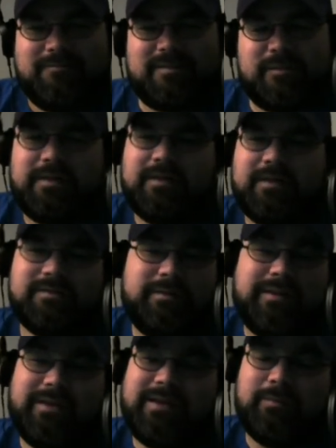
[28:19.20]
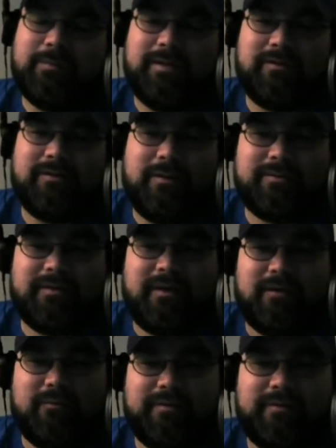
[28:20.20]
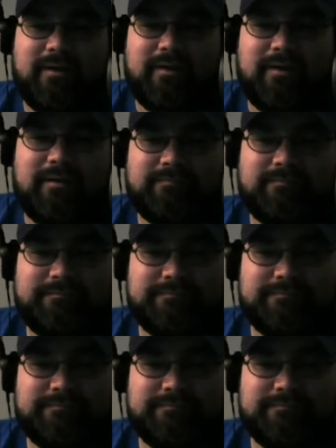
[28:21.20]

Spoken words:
Some of that anime crap is kind of risque.